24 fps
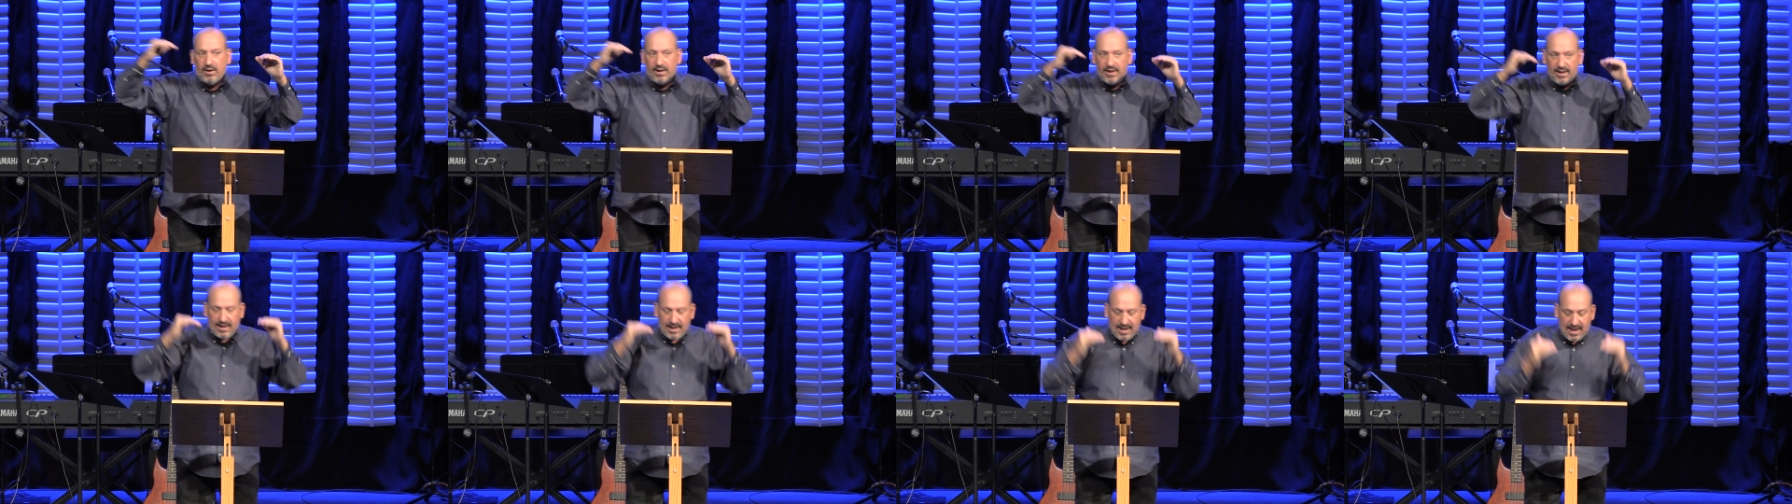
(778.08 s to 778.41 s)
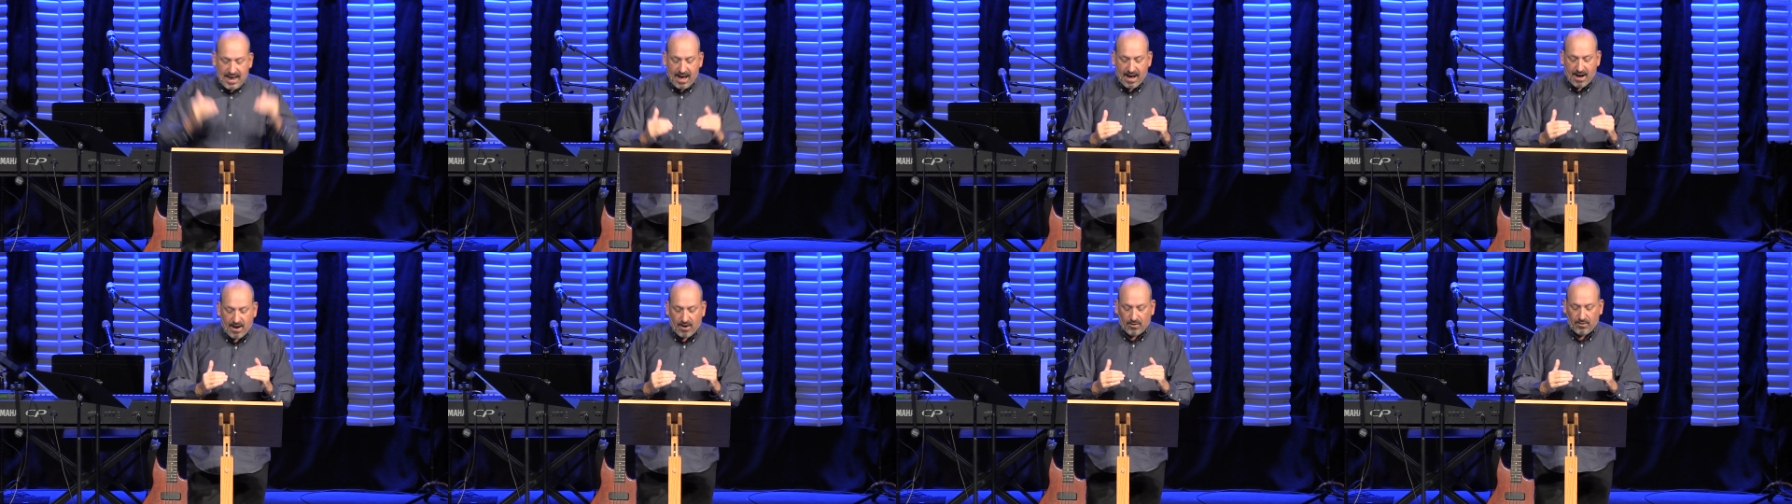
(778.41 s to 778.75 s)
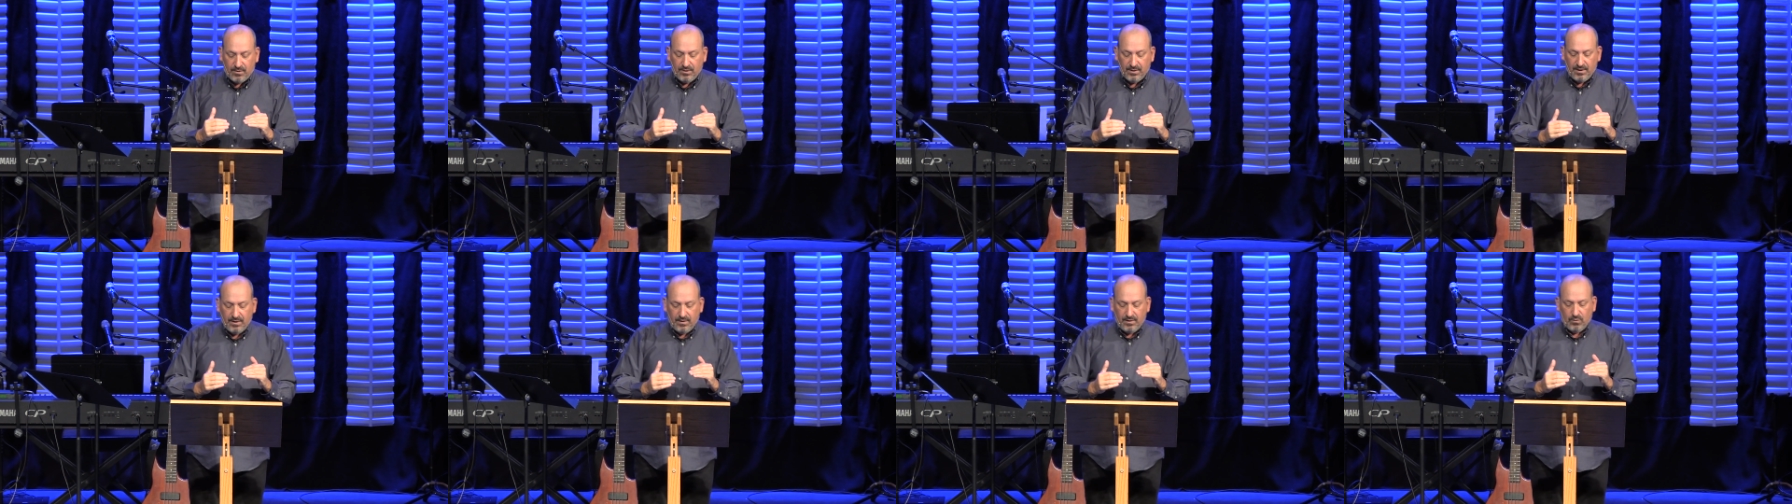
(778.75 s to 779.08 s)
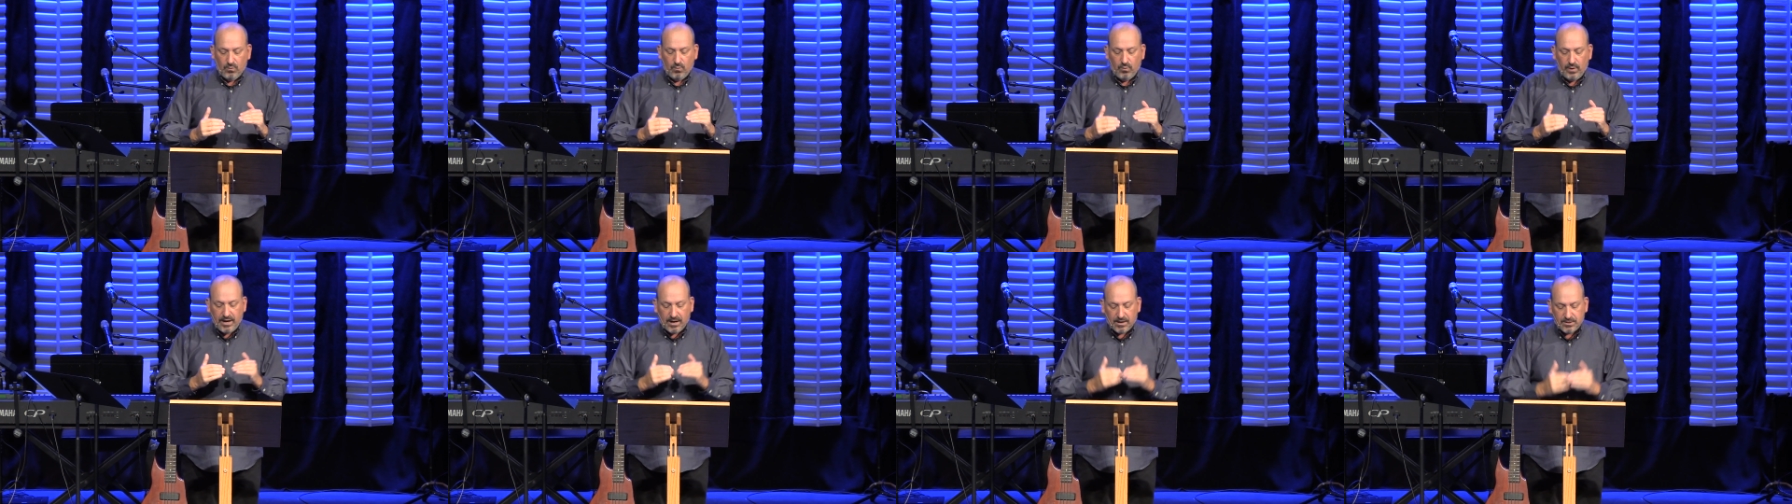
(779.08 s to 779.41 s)
now
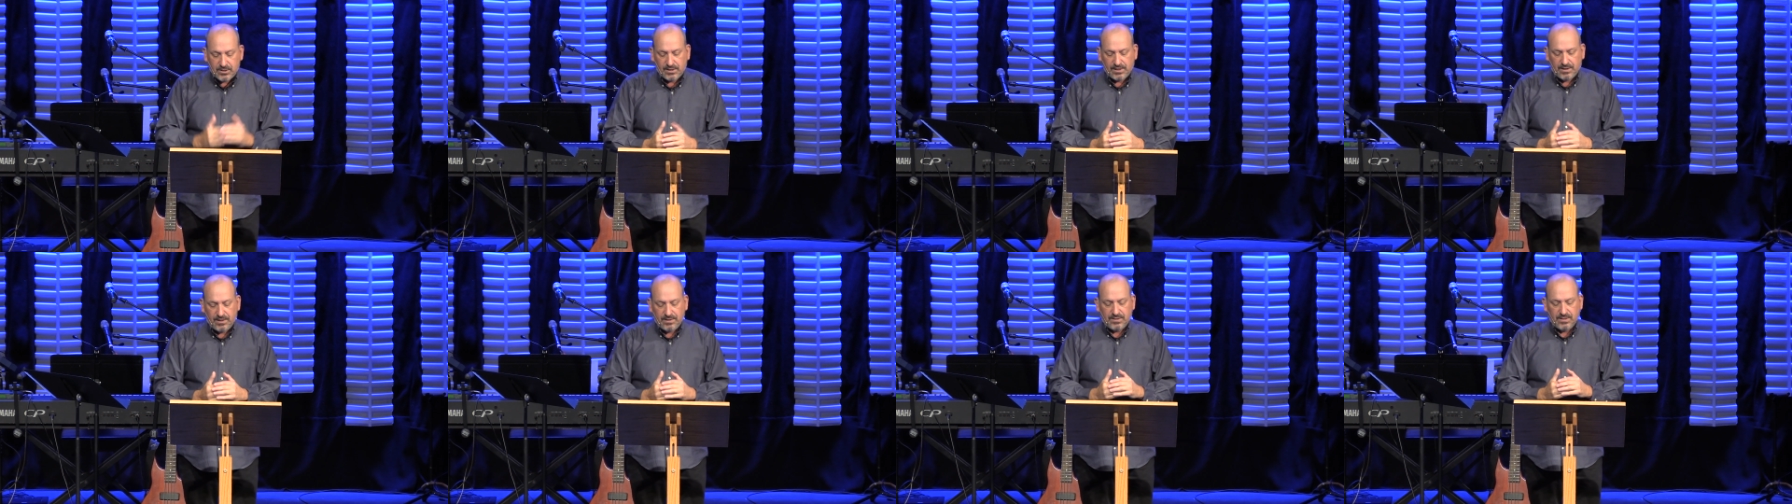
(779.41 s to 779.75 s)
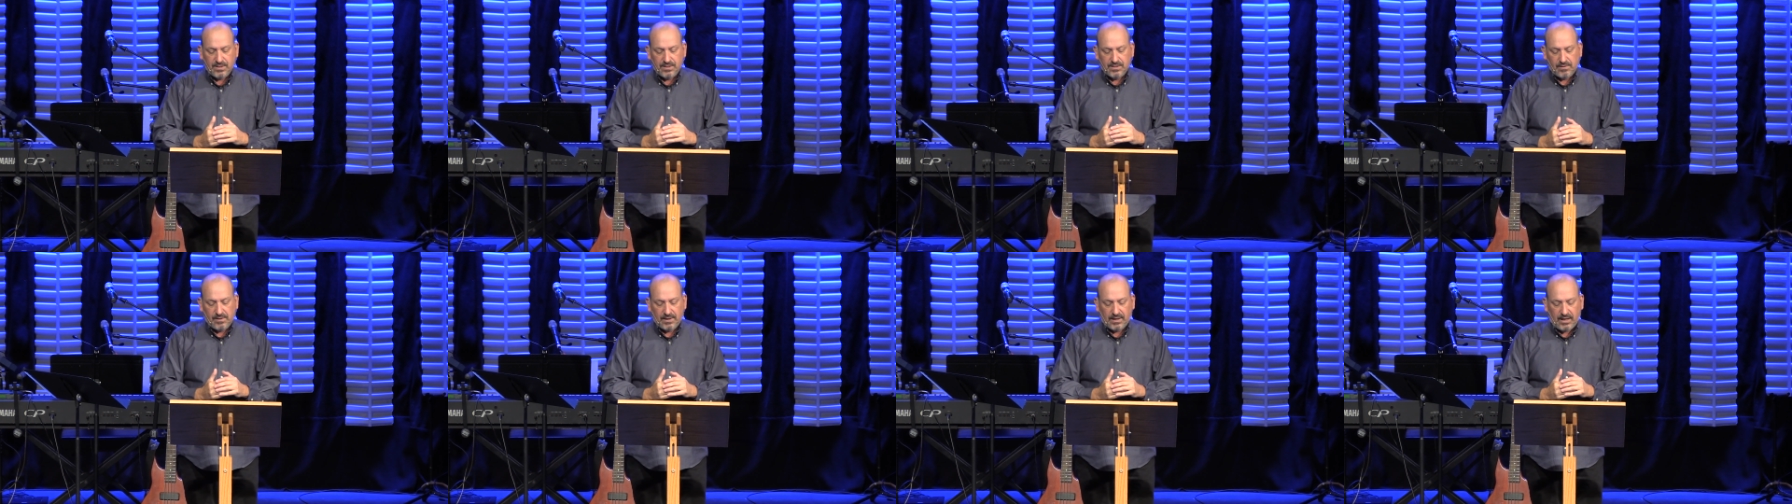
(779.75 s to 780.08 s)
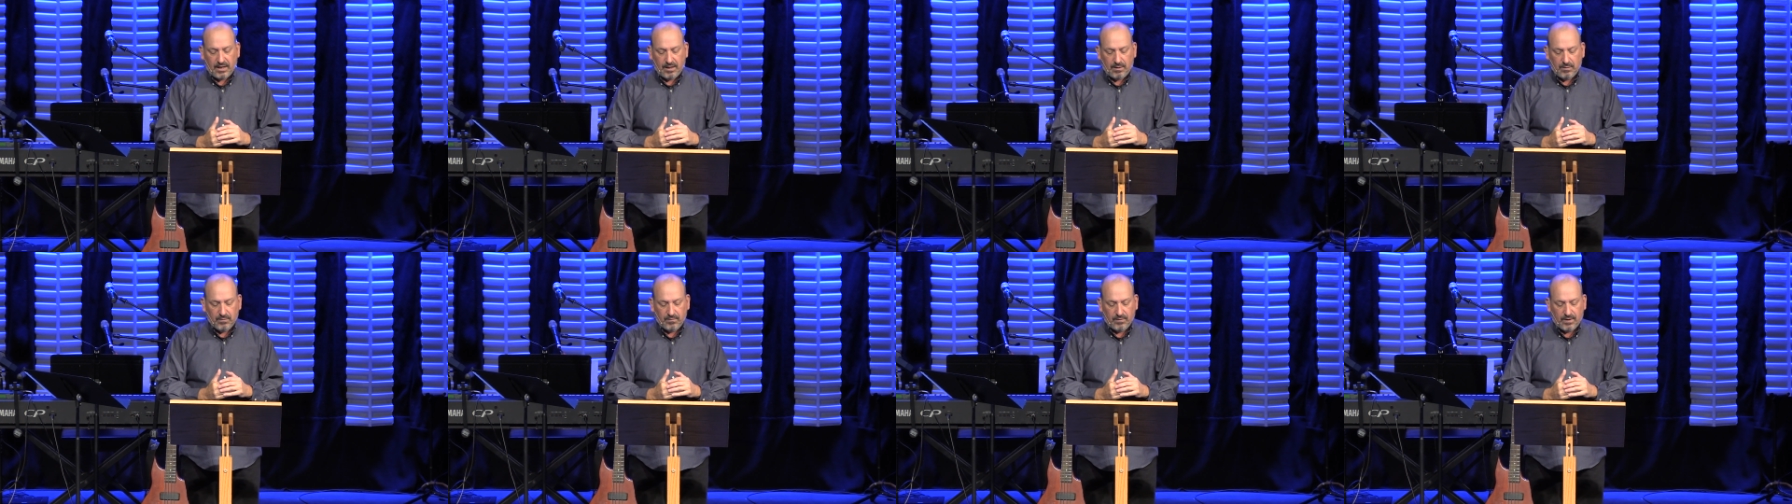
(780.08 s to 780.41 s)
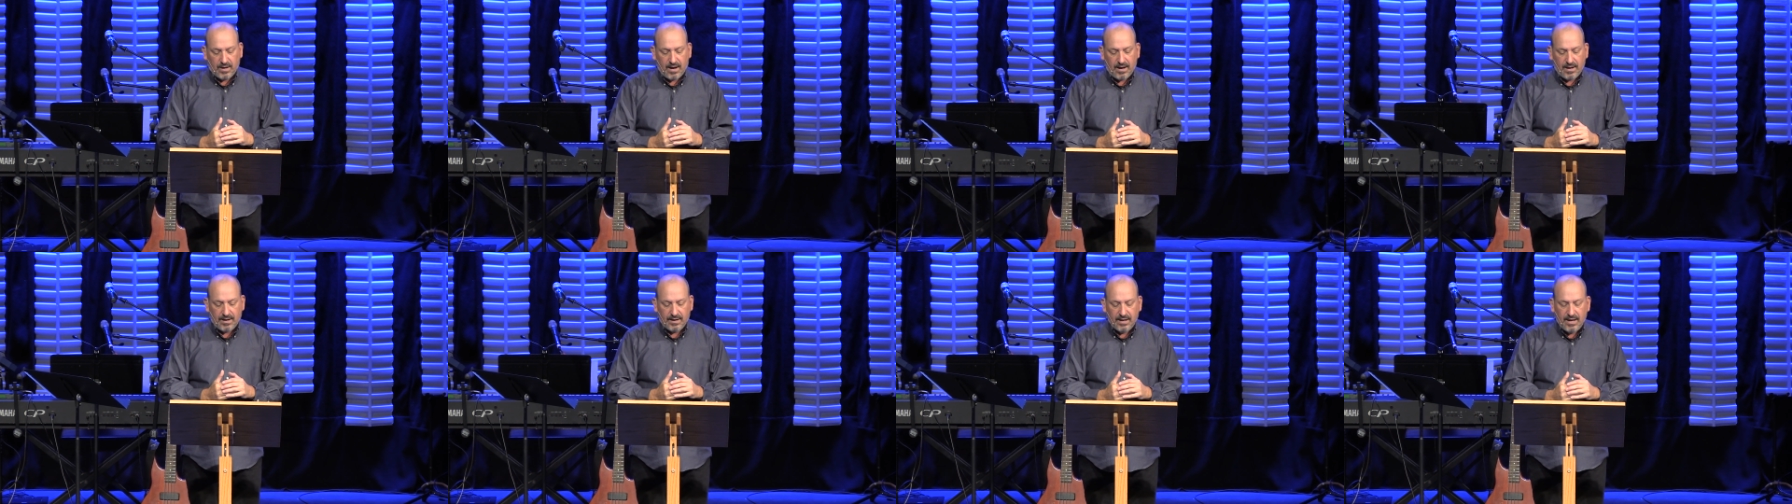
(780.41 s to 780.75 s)
we are citizens of the kingdom of
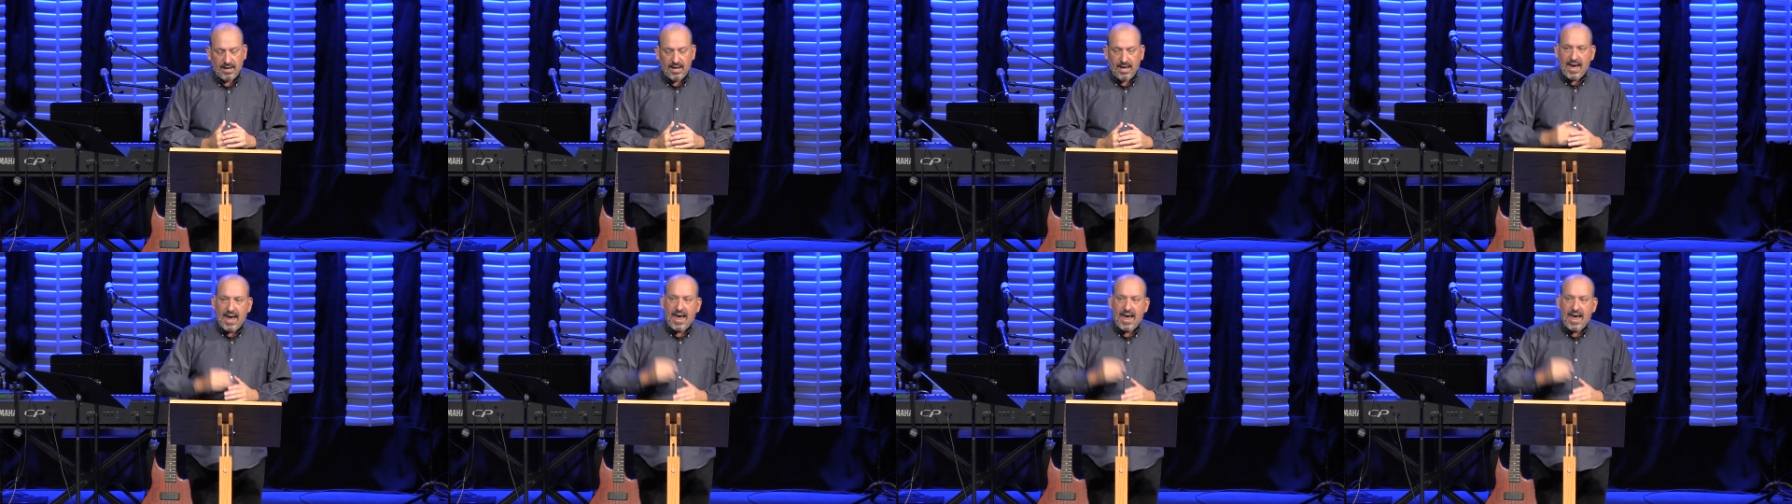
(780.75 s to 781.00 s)
God.